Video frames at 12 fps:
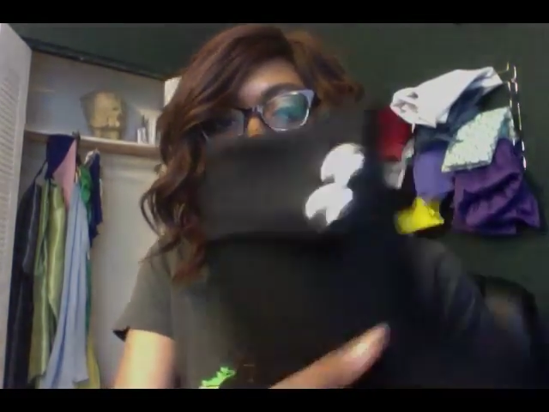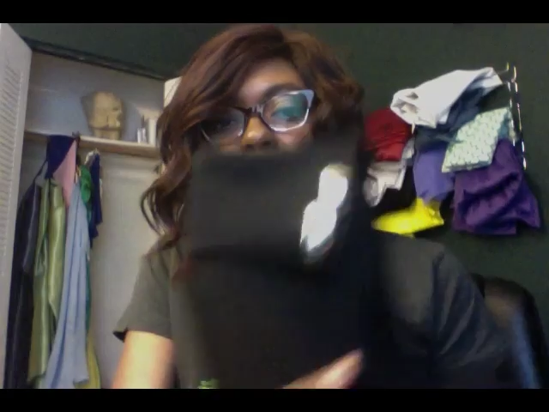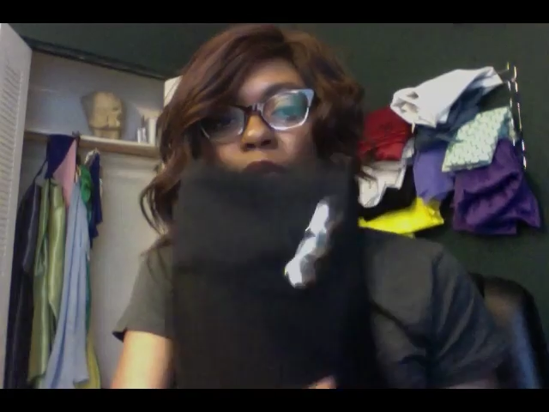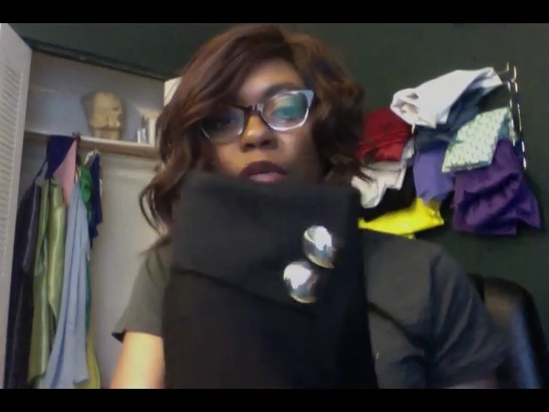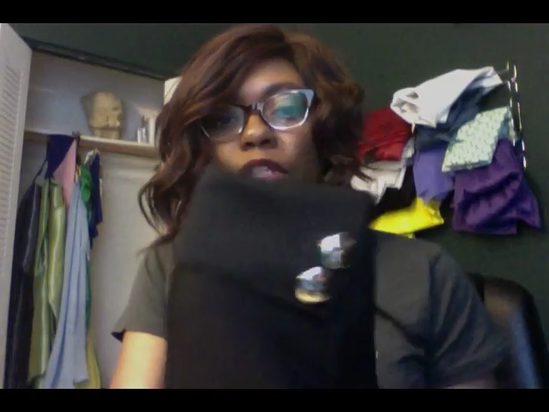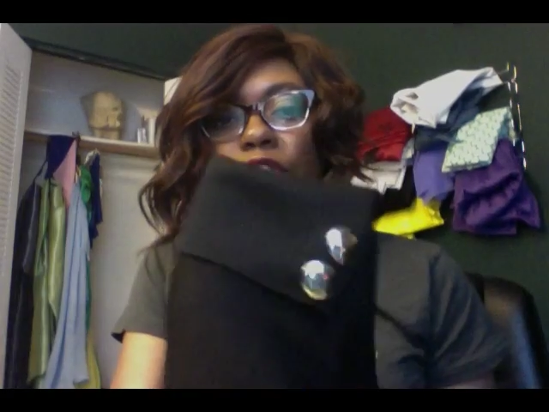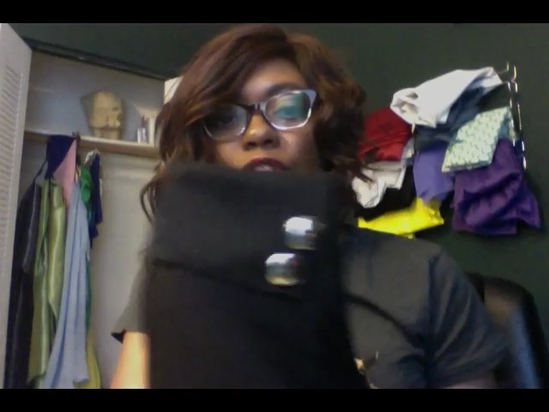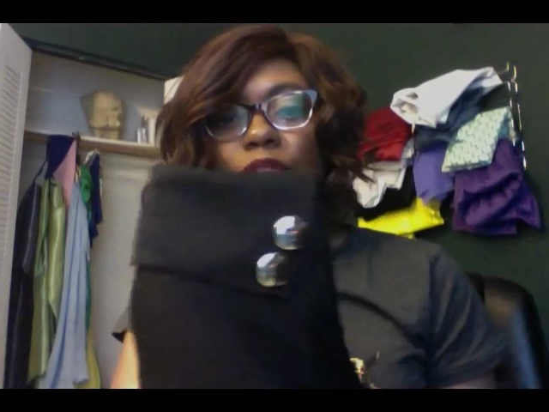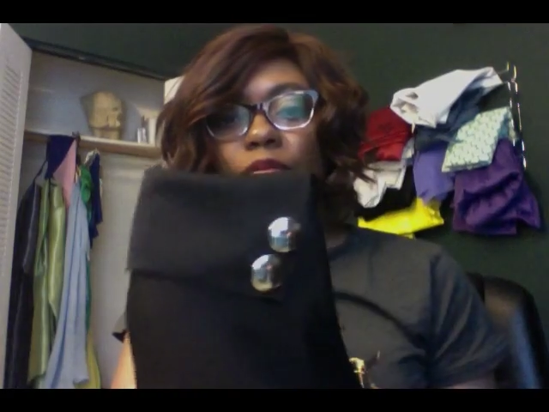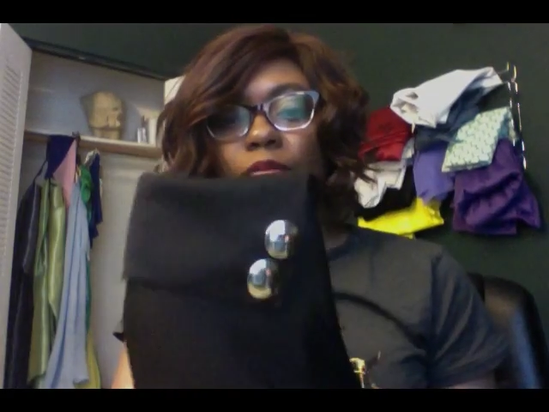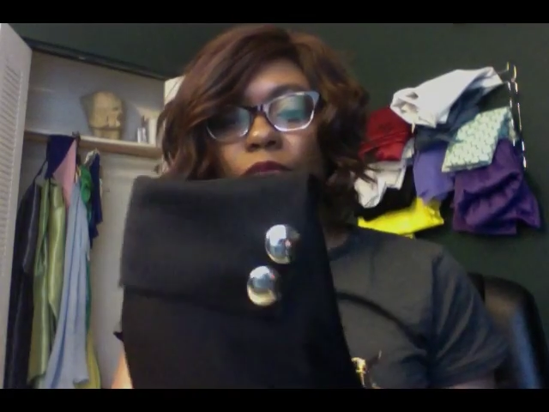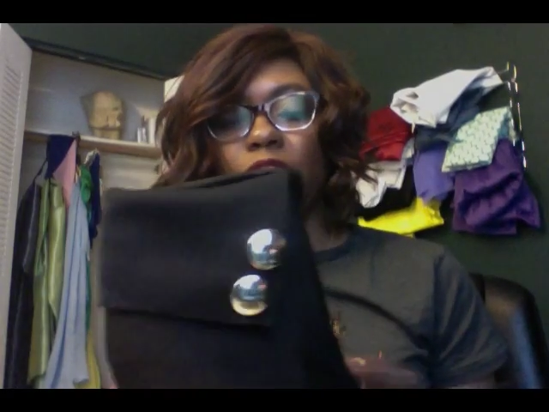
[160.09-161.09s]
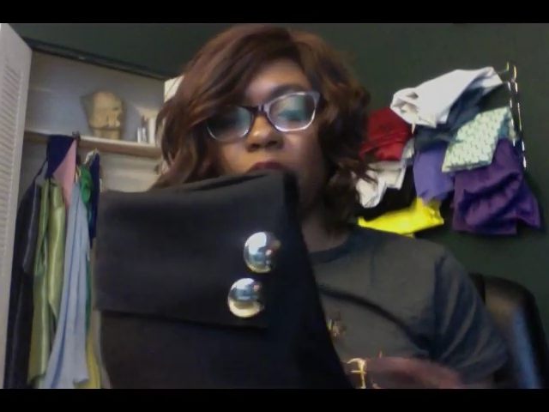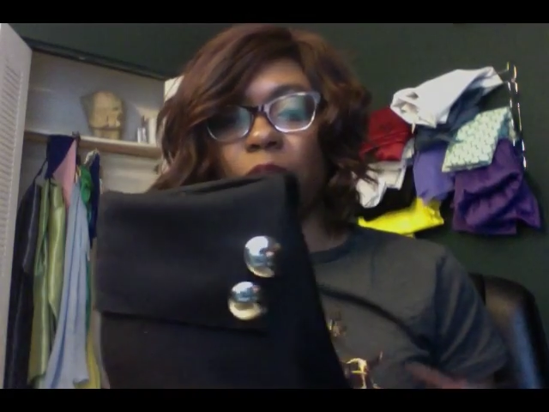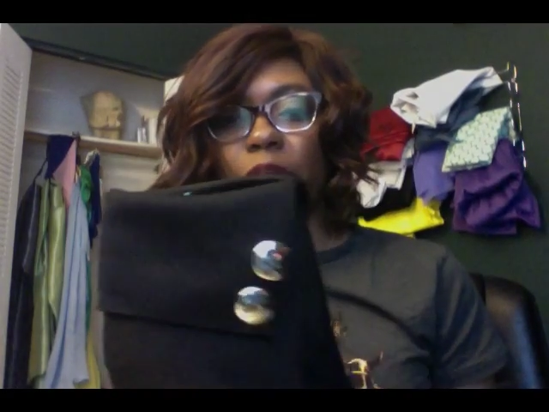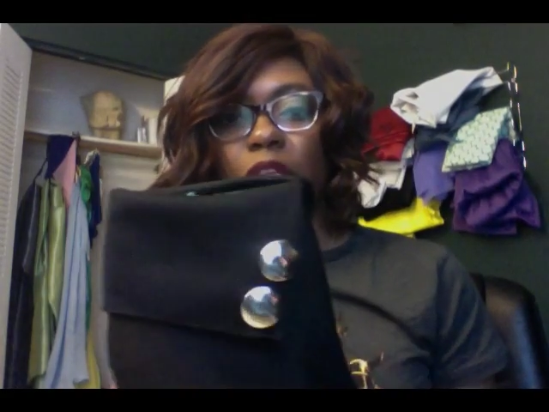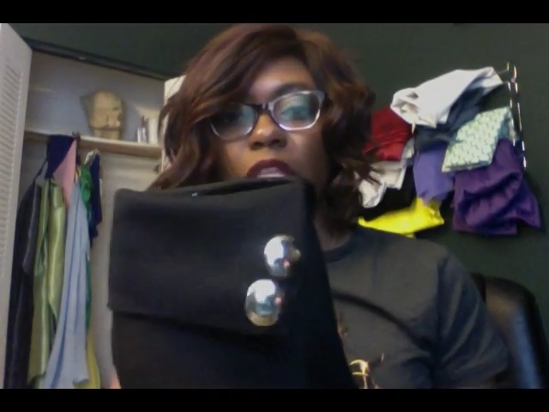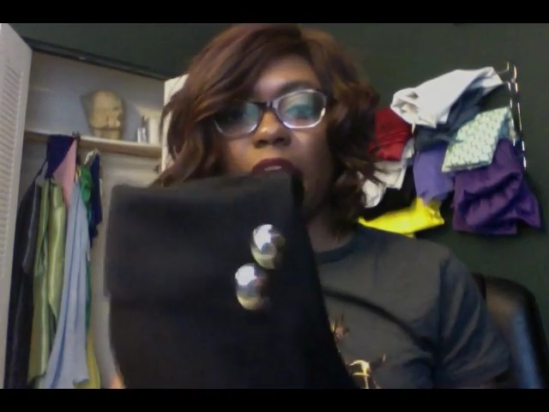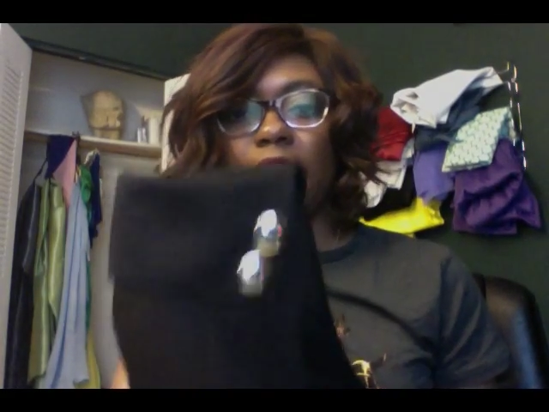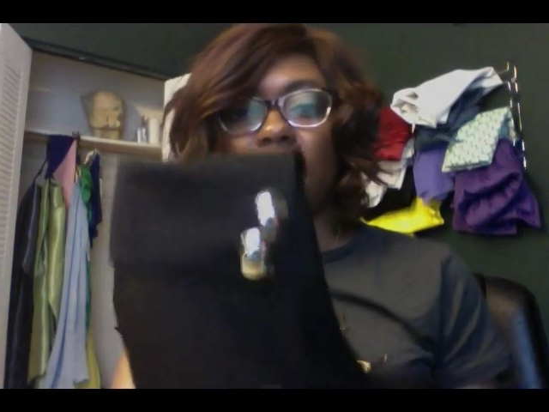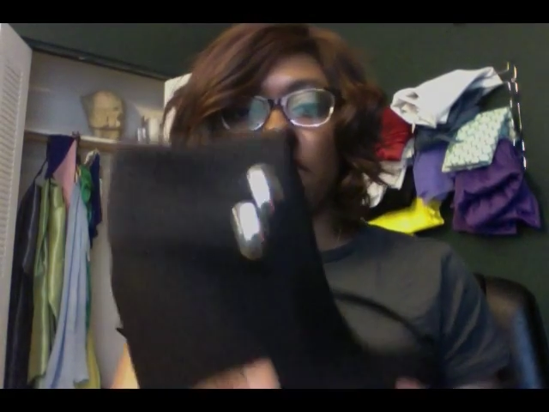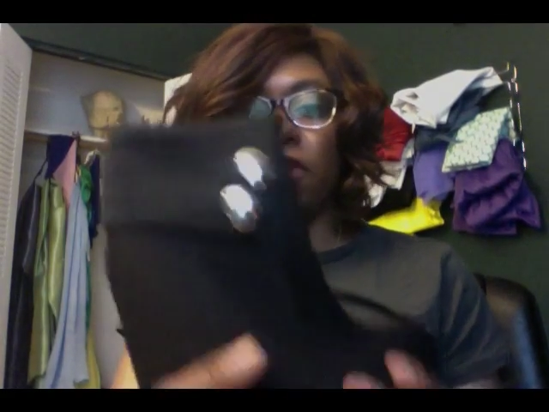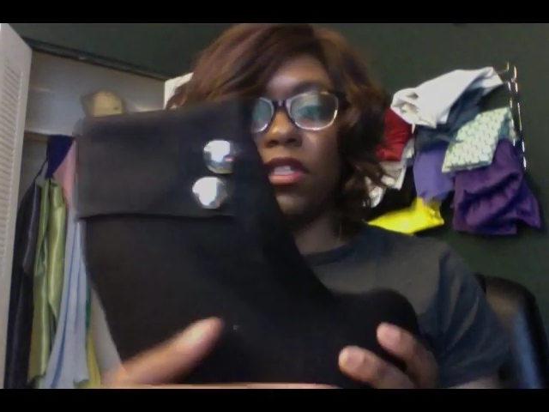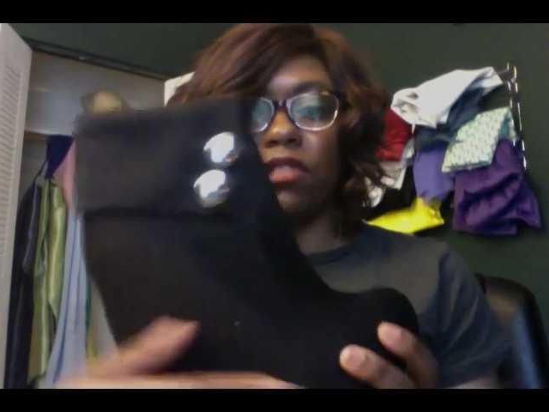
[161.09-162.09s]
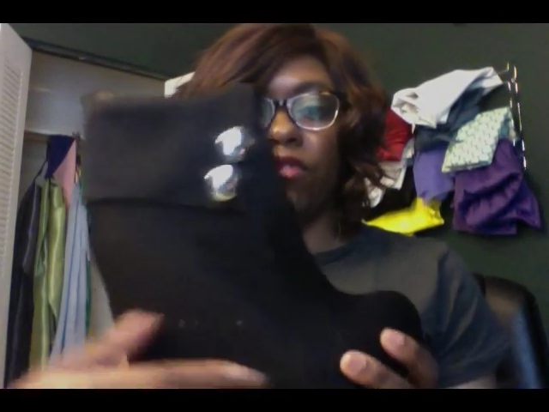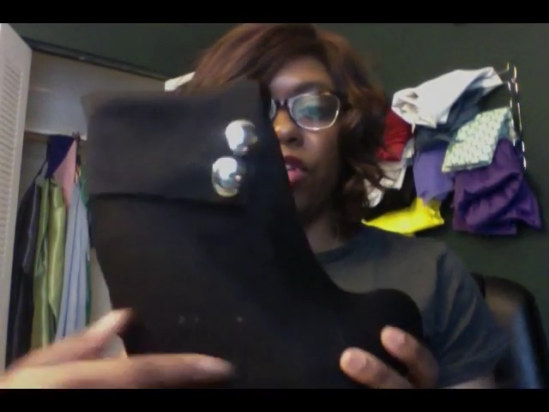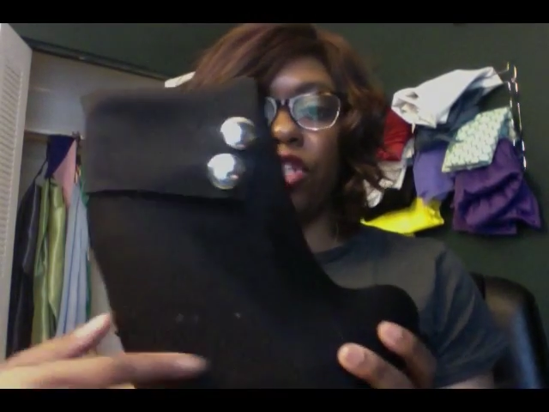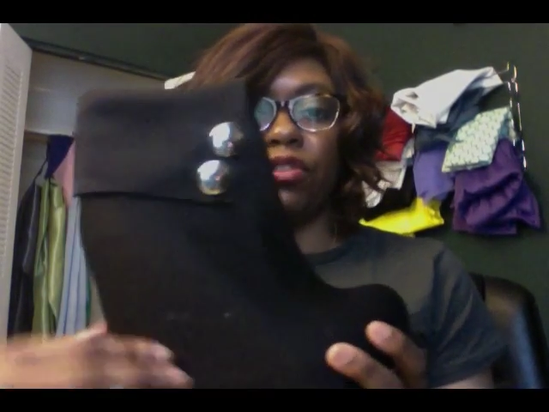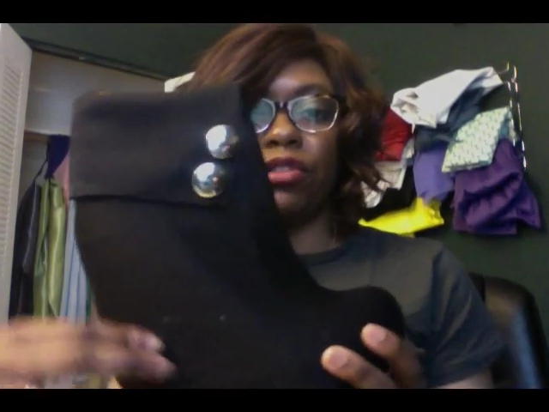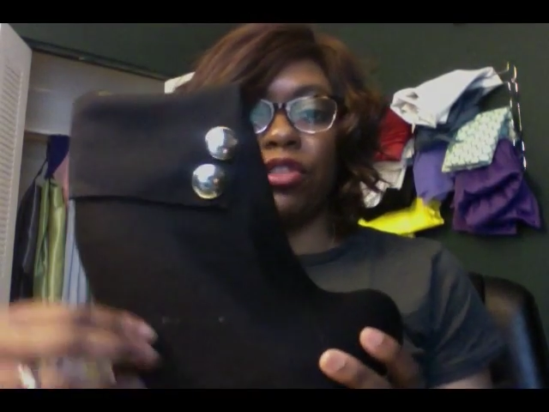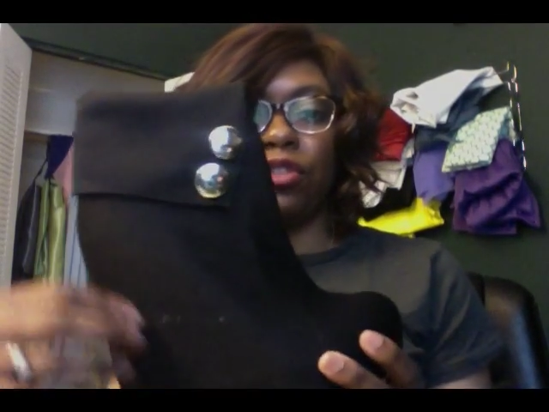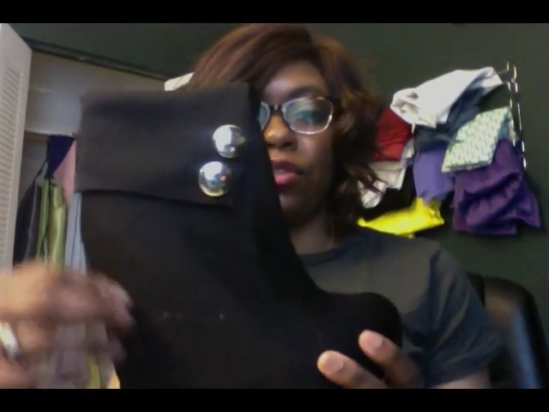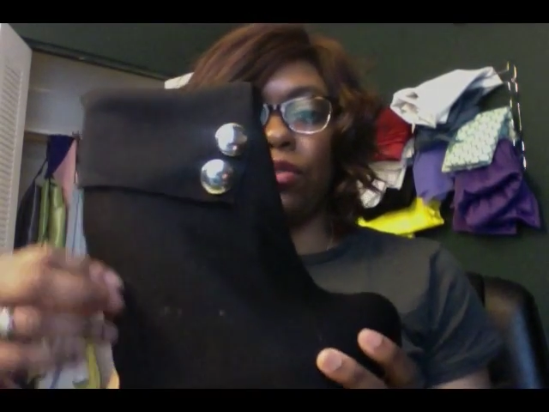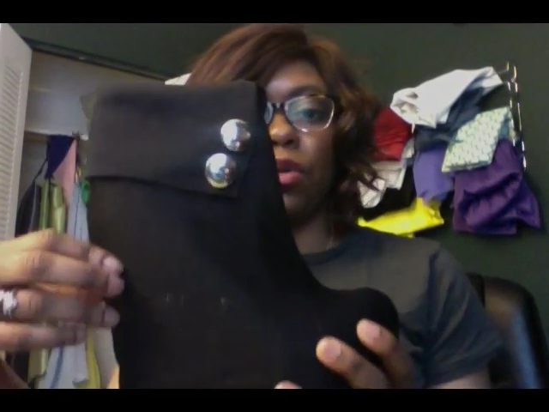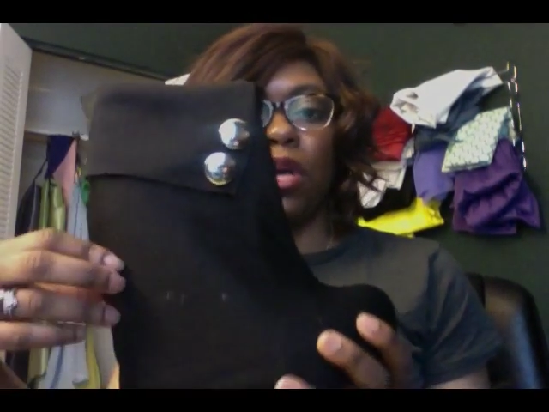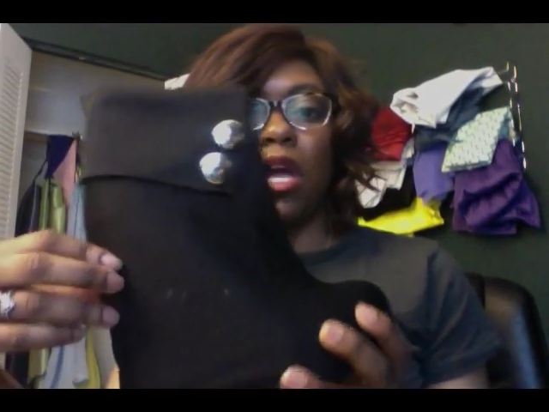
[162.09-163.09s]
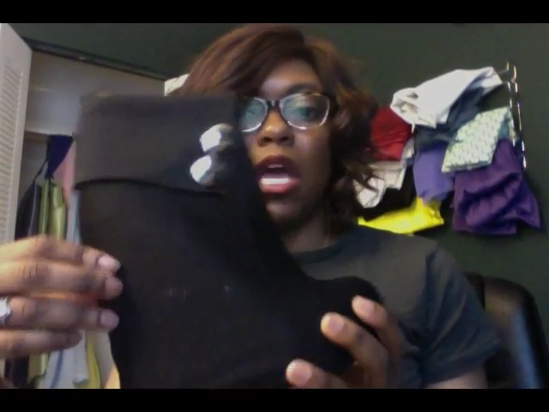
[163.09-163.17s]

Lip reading: which, trust me, in the case of this original shoe,